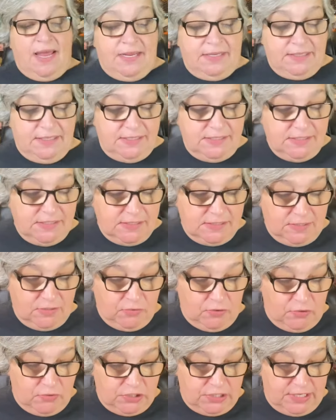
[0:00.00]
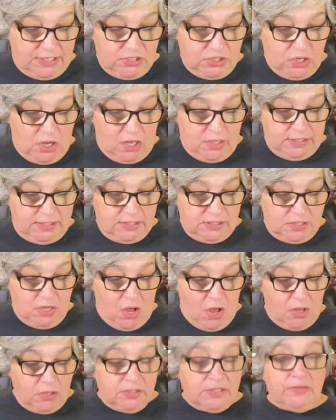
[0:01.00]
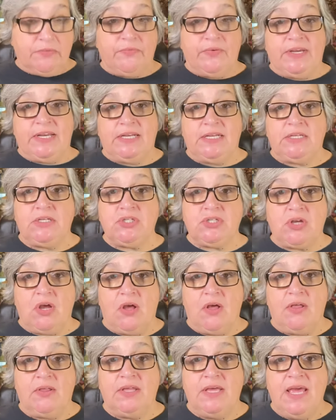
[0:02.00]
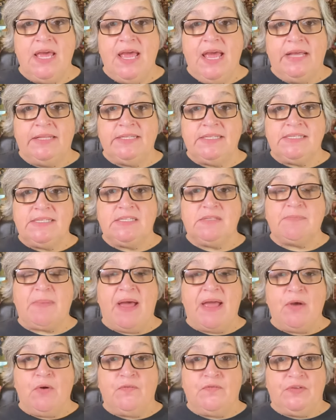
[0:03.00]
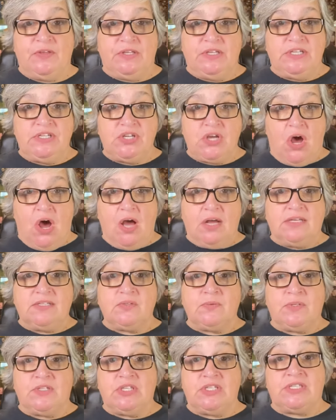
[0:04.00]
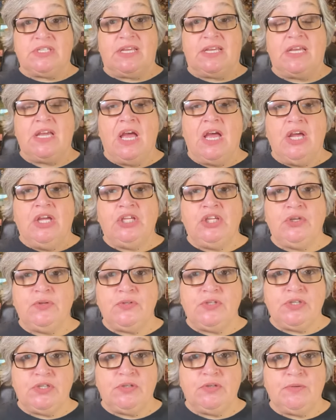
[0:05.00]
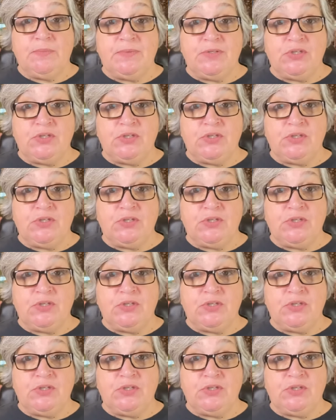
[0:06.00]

And this crochet shawl is called the Reading Shawl, and this is by Ophelia Talks, which is a YouTube